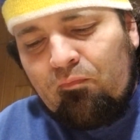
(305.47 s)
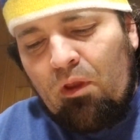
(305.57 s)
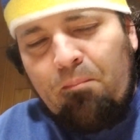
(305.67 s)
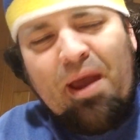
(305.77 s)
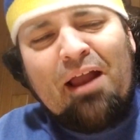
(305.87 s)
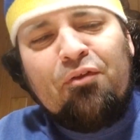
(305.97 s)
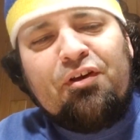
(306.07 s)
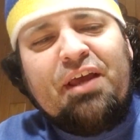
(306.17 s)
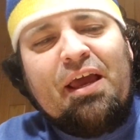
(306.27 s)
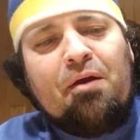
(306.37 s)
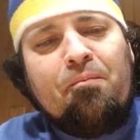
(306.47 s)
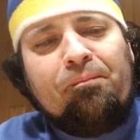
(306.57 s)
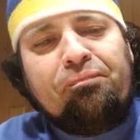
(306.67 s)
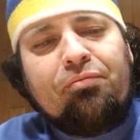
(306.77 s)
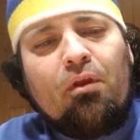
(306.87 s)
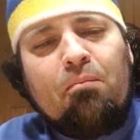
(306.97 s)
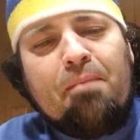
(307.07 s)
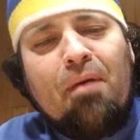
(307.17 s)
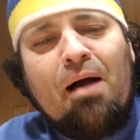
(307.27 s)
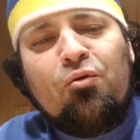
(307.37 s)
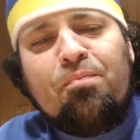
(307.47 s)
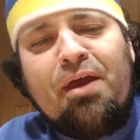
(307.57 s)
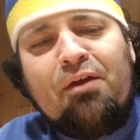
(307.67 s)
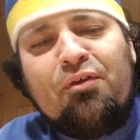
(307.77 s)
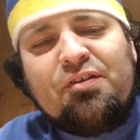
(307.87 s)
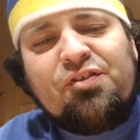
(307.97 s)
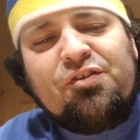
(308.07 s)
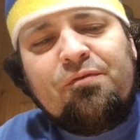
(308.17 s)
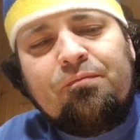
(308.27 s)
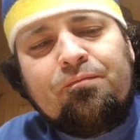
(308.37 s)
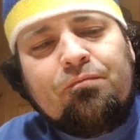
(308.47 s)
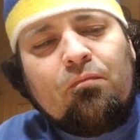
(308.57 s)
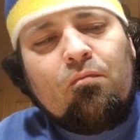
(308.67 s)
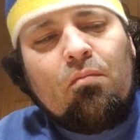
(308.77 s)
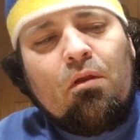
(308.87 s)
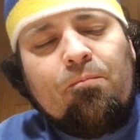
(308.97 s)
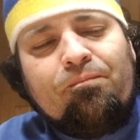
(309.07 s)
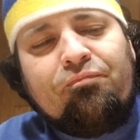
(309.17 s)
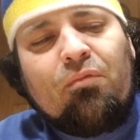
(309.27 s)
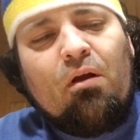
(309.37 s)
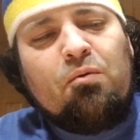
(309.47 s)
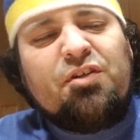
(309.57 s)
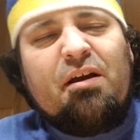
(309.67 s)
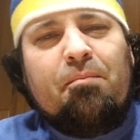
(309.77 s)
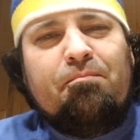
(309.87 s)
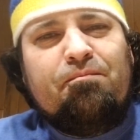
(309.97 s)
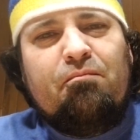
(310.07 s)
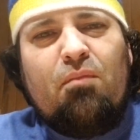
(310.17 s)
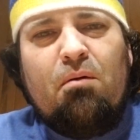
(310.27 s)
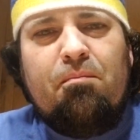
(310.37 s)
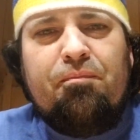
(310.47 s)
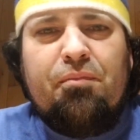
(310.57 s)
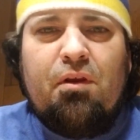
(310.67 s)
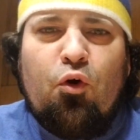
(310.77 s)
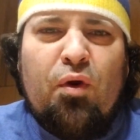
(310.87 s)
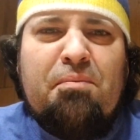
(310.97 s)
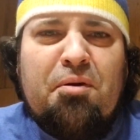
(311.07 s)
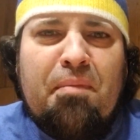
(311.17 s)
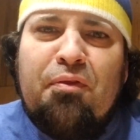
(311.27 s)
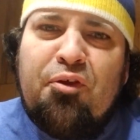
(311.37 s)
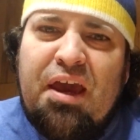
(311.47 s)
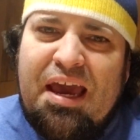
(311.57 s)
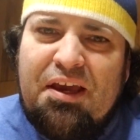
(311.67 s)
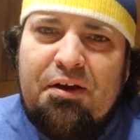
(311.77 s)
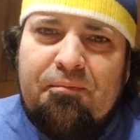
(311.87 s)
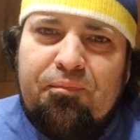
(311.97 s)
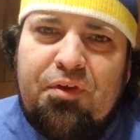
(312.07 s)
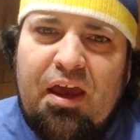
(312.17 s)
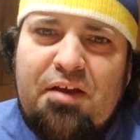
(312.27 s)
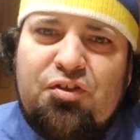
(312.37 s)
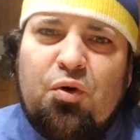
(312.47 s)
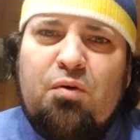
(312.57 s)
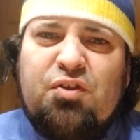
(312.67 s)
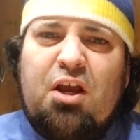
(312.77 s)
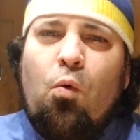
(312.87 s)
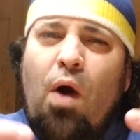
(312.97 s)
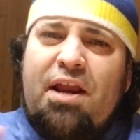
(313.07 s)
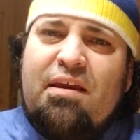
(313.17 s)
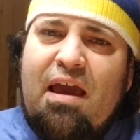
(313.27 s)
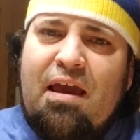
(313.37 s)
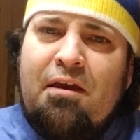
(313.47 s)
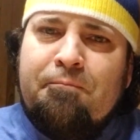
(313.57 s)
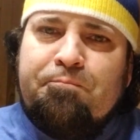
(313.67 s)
back in the day, my mom would make this. It was like a cream de menthe cake. Okay, so it was like a white cake,